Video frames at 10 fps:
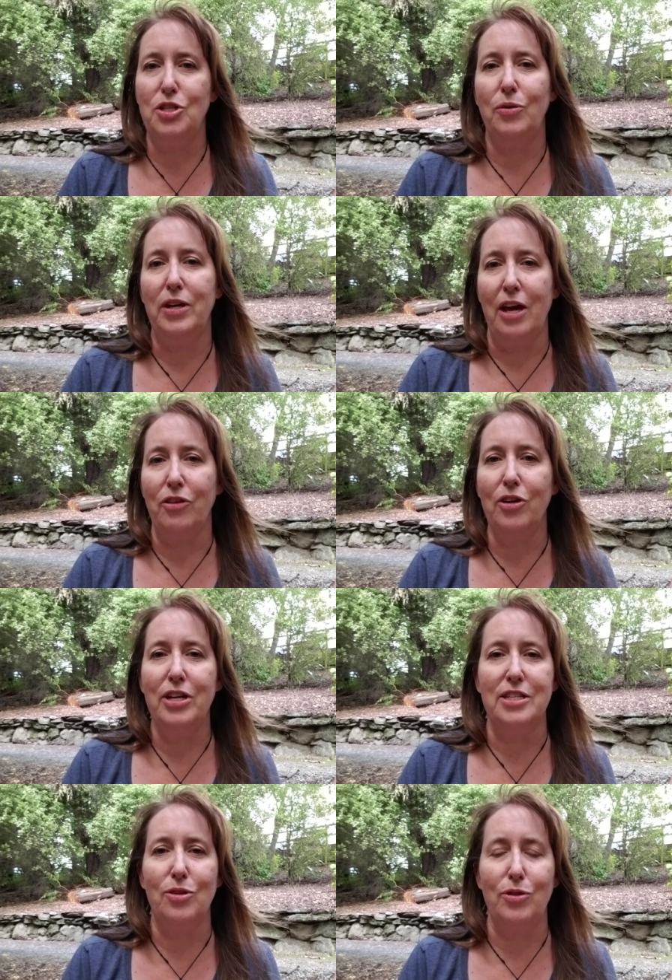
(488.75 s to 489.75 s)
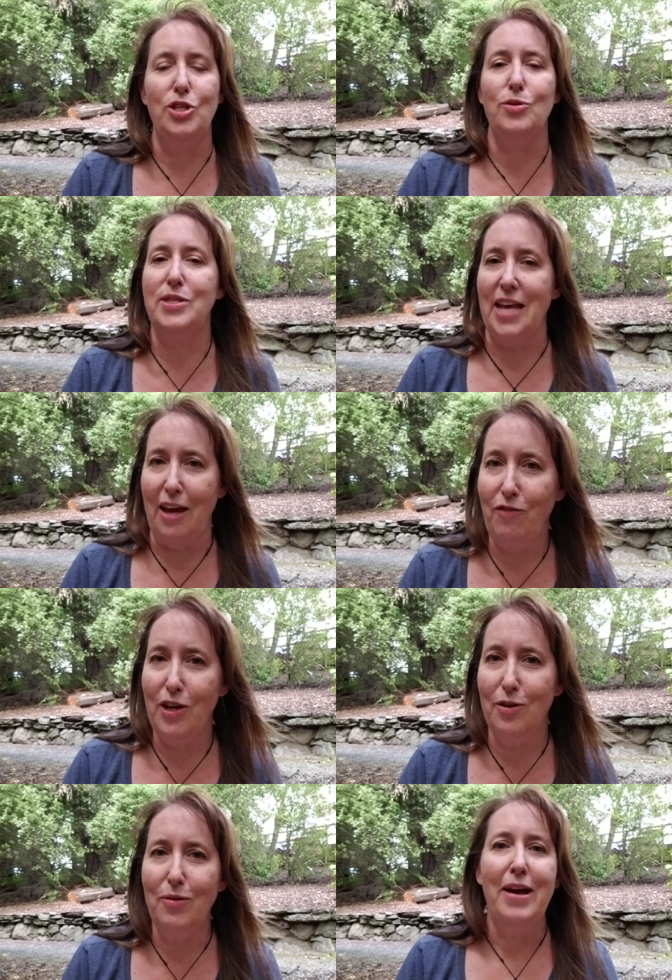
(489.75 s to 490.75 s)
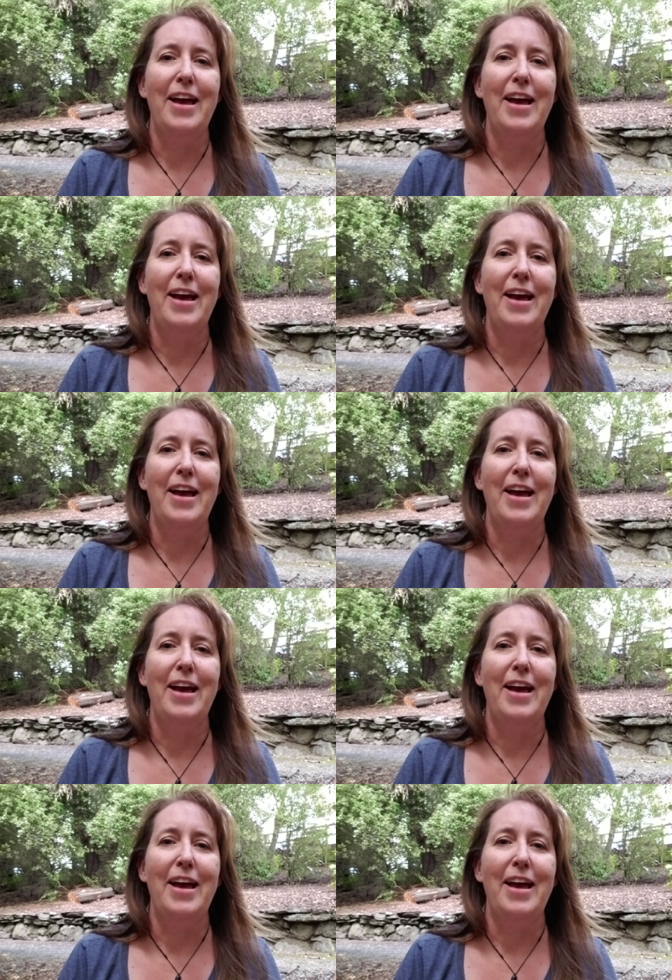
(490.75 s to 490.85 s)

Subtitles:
to another is going to save you.